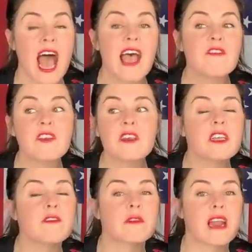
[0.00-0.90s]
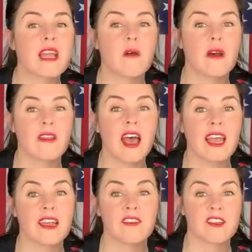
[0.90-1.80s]
I feel it even when I go
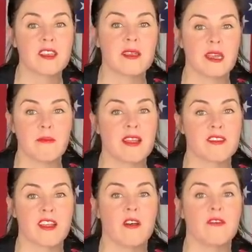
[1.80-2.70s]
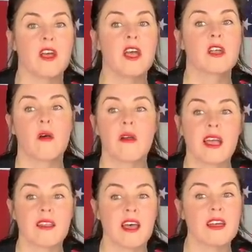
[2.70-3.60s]
online. I see myself
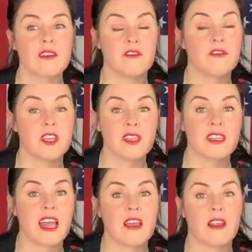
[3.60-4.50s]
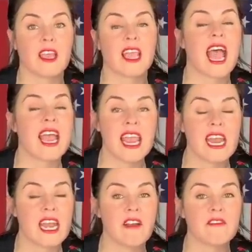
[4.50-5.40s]
going online and feeling that, like, I
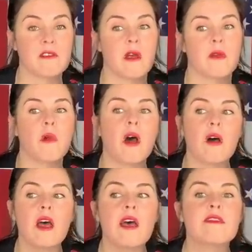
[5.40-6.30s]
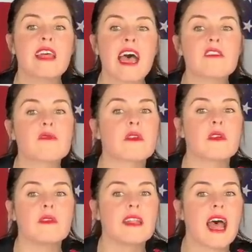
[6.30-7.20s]
hate everyone. Well, that's
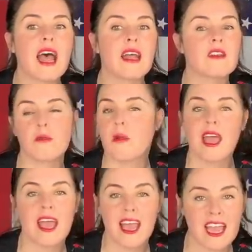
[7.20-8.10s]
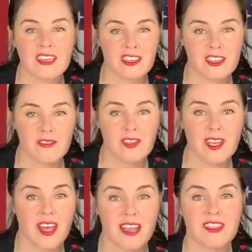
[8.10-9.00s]
not the way I actually
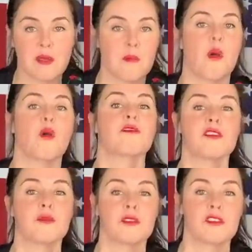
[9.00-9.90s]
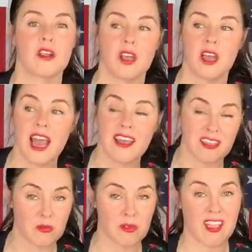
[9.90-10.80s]
feel. I think most humans are good. I
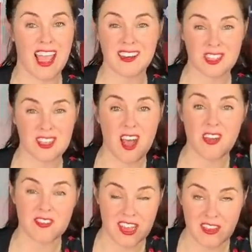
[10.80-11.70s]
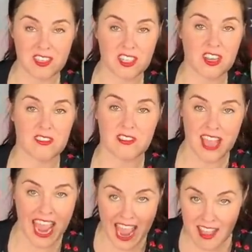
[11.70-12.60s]
think we've actually all saved each other's
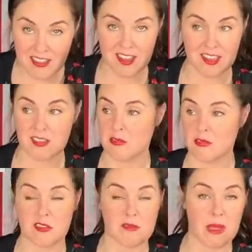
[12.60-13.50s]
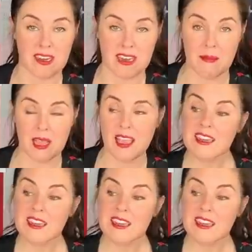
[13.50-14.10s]
asses through this pandemic.